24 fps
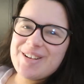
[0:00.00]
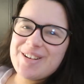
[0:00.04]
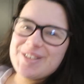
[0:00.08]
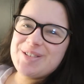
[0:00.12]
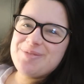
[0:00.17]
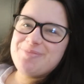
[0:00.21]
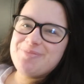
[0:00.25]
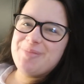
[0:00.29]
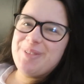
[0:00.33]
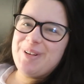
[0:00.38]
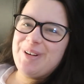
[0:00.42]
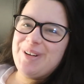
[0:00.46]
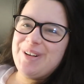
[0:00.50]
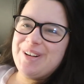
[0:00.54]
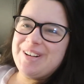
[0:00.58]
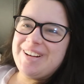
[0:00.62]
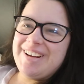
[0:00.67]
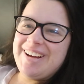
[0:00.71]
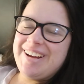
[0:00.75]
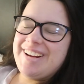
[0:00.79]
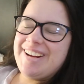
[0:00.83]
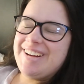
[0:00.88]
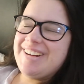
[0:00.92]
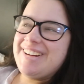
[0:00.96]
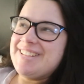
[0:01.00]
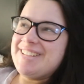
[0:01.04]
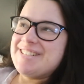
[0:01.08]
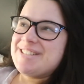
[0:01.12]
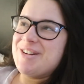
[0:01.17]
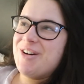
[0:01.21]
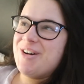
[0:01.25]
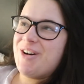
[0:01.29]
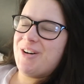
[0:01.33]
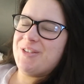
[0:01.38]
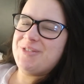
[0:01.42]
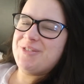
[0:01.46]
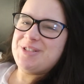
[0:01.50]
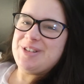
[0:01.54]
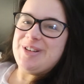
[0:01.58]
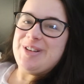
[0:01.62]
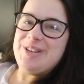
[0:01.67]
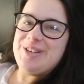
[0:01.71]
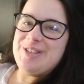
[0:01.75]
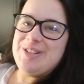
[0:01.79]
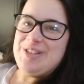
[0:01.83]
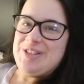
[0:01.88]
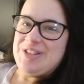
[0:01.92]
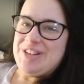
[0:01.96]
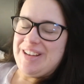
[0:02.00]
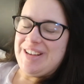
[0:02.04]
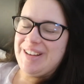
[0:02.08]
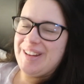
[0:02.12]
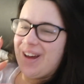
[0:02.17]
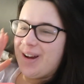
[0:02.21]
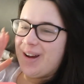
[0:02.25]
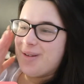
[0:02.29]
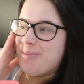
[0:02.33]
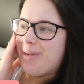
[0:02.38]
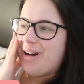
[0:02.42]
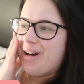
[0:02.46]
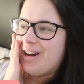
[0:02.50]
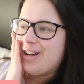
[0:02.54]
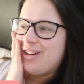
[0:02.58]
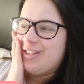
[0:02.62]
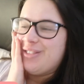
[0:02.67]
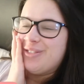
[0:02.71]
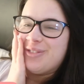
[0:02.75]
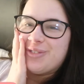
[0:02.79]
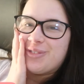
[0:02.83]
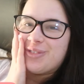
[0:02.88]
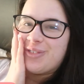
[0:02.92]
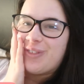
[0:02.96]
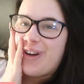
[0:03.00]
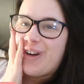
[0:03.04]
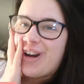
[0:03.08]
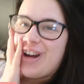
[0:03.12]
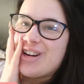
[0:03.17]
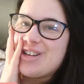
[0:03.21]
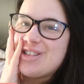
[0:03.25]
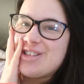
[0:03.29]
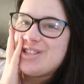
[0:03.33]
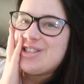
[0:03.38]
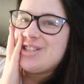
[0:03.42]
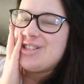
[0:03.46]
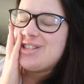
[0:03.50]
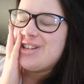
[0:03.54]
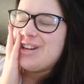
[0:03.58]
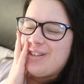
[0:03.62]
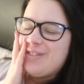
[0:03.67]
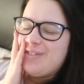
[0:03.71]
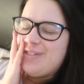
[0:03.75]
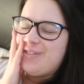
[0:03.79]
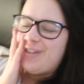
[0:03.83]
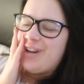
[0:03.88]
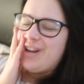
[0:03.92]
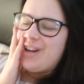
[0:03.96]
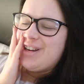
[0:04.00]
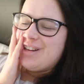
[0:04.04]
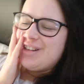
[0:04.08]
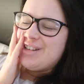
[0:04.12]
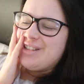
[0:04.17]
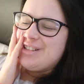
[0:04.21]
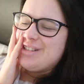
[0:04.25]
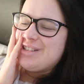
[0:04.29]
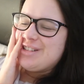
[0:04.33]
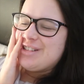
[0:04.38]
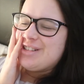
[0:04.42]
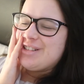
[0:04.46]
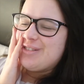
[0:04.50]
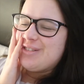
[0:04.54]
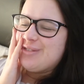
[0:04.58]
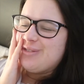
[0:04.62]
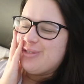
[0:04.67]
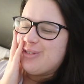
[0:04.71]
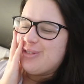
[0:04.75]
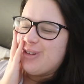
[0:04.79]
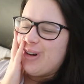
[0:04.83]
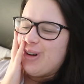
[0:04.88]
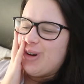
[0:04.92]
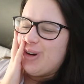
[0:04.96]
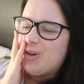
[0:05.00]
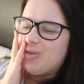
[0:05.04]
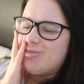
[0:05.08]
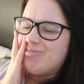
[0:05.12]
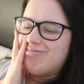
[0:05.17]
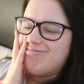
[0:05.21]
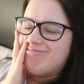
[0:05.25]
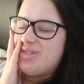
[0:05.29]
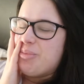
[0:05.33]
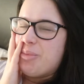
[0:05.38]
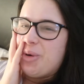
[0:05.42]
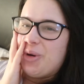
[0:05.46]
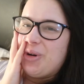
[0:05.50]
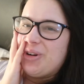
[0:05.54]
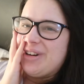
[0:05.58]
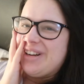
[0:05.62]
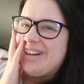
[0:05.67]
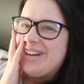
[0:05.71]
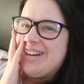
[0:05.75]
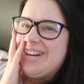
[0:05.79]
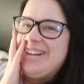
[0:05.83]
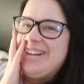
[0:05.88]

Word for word: Good morning. It's not often you see like my fresh face from the morning